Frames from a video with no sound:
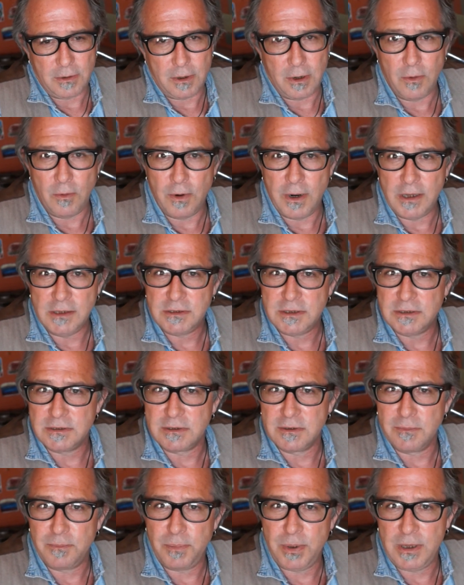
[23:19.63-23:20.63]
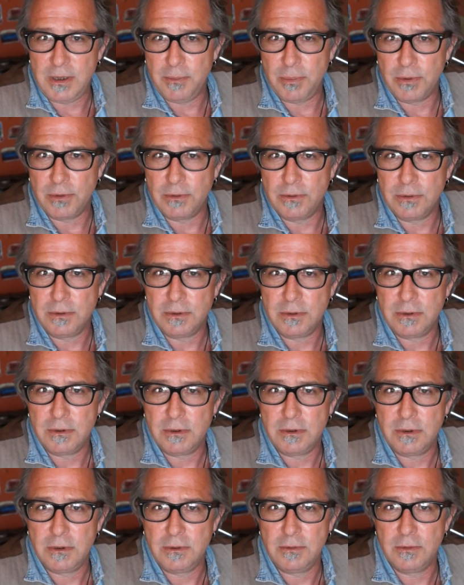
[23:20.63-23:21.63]
oasis of people
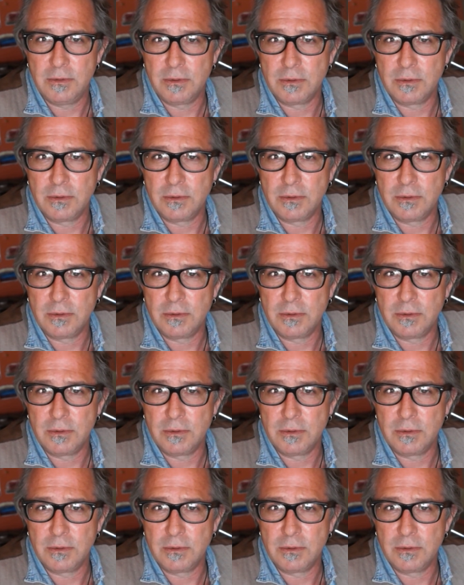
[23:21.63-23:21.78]
who